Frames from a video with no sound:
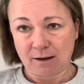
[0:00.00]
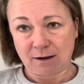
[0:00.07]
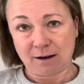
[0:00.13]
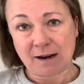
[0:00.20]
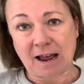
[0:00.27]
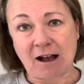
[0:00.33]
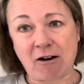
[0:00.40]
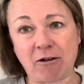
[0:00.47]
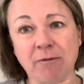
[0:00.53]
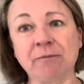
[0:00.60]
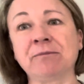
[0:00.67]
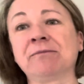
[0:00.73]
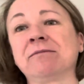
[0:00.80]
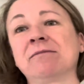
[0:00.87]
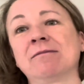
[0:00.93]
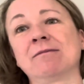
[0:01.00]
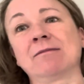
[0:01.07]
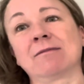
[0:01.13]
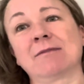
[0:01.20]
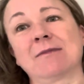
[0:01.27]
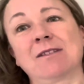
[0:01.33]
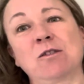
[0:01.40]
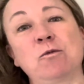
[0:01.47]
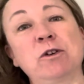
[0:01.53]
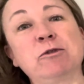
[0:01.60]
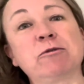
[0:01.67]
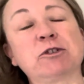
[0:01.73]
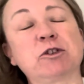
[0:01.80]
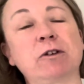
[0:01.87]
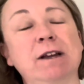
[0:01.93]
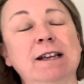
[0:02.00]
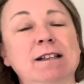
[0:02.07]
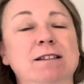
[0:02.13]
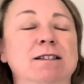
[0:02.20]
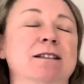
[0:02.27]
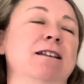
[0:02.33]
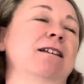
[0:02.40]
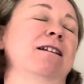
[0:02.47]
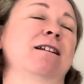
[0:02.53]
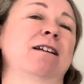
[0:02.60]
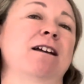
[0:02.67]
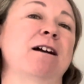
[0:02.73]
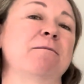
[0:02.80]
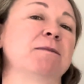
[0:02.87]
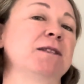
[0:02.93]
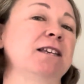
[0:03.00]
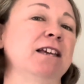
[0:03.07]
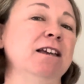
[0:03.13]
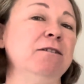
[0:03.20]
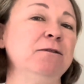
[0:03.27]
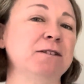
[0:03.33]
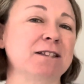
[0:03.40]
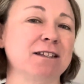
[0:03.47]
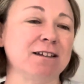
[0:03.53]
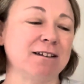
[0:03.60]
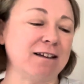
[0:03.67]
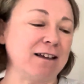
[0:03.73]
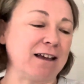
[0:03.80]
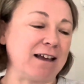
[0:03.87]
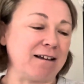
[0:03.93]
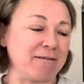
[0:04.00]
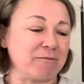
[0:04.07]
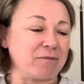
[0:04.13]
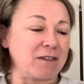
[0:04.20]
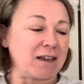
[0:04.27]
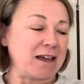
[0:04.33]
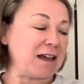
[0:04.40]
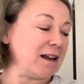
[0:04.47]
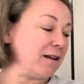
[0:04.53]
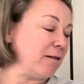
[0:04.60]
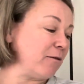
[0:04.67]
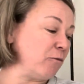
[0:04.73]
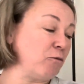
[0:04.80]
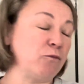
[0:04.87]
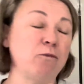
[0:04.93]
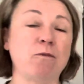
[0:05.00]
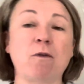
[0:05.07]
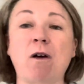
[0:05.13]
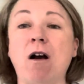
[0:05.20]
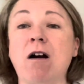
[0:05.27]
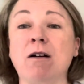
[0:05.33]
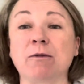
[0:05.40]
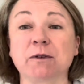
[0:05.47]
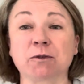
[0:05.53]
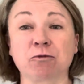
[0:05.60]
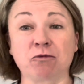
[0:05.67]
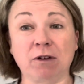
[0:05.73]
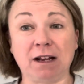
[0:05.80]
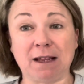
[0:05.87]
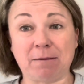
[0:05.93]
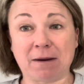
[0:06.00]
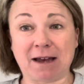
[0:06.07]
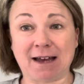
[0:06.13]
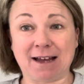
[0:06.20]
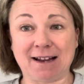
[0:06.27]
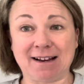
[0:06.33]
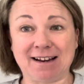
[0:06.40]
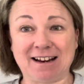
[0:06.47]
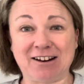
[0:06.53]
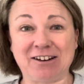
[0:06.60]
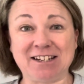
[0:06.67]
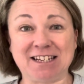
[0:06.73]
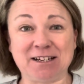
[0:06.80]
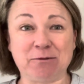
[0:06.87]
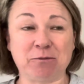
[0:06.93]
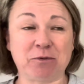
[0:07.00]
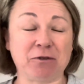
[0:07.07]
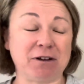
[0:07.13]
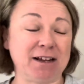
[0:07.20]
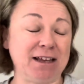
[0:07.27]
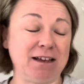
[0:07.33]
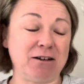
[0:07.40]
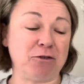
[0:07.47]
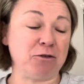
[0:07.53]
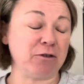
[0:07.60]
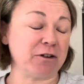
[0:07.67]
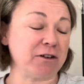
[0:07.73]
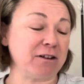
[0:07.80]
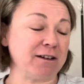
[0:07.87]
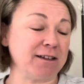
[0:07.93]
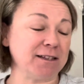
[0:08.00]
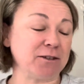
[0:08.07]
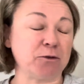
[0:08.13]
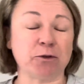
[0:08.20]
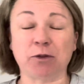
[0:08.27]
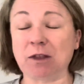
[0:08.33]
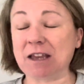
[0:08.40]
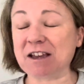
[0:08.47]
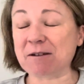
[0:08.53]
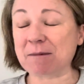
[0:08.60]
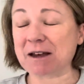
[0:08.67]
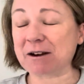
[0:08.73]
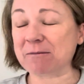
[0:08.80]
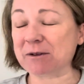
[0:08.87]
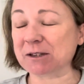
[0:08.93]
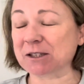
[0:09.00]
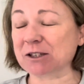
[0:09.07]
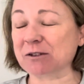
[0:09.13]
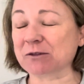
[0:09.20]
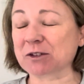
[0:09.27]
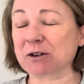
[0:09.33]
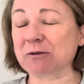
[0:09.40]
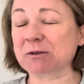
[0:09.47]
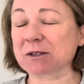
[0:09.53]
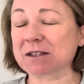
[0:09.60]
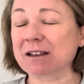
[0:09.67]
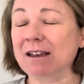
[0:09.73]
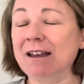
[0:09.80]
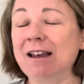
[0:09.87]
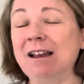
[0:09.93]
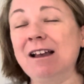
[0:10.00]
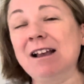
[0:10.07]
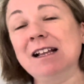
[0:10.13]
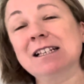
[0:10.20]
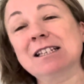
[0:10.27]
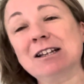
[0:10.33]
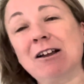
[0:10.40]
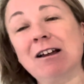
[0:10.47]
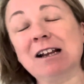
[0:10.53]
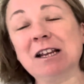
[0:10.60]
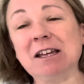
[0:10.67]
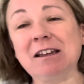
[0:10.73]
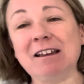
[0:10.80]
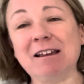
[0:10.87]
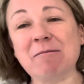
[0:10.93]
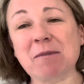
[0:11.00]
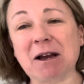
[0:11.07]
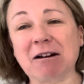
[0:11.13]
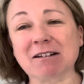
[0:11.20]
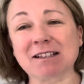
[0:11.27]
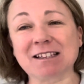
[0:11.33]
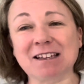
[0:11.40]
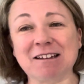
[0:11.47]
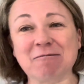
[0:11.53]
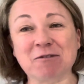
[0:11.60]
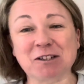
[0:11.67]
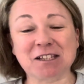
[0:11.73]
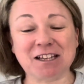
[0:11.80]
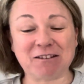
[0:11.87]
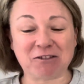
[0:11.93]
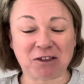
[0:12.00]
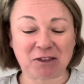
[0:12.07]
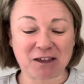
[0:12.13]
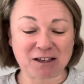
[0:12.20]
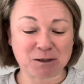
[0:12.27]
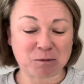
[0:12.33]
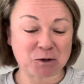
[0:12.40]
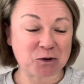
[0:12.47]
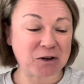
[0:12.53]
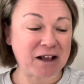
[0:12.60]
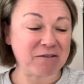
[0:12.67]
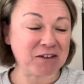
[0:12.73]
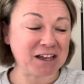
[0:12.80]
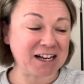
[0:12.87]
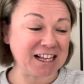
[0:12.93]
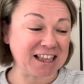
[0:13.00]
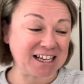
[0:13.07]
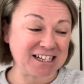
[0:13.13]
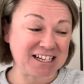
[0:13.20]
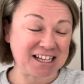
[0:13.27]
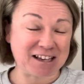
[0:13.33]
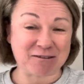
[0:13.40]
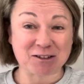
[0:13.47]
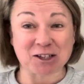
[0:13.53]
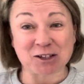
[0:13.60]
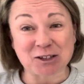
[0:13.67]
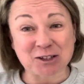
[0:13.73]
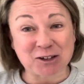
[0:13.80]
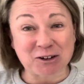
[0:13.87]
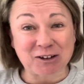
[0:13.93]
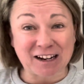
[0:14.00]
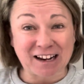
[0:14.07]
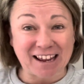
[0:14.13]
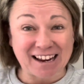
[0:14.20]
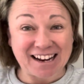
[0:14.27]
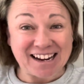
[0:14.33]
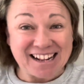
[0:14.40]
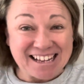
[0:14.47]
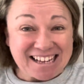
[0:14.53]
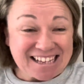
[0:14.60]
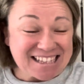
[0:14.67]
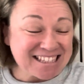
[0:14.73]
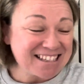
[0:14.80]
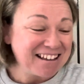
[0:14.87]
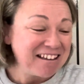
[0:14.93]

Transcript: Now, with retreats comes gifts, and I was really bad, and I didn't pre-organise or think about it myself, so it was slightly embarrassing receiving things but not having anything to give, so sorry ladies.